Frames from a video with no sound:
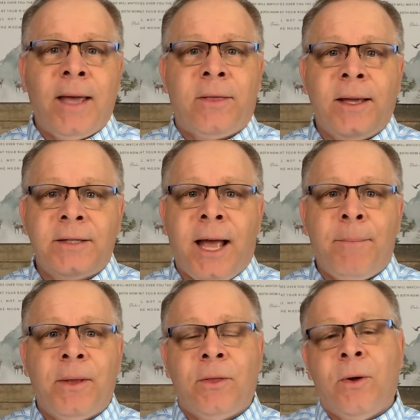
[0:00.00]
things
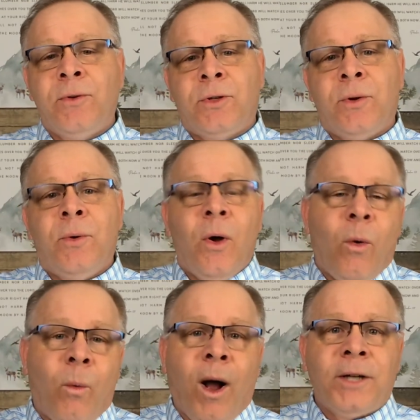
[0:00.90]
happen, those who
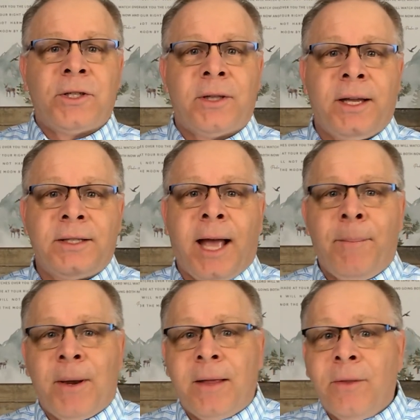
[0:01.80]
watch things
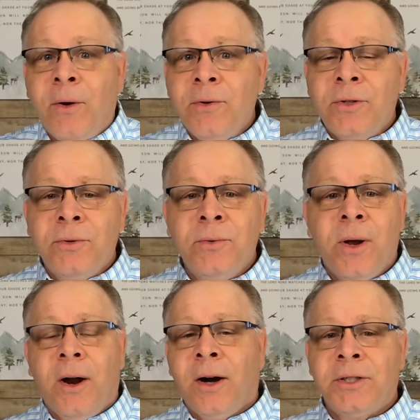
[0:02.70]
happen, and those
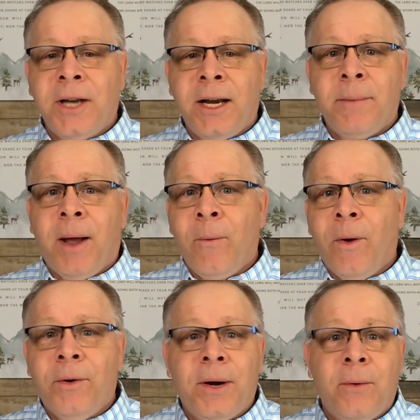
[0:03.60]
who are standing by
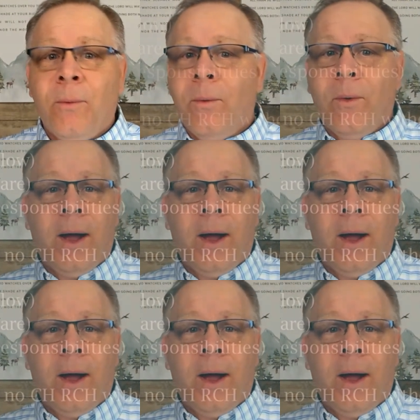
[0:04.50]
wondering what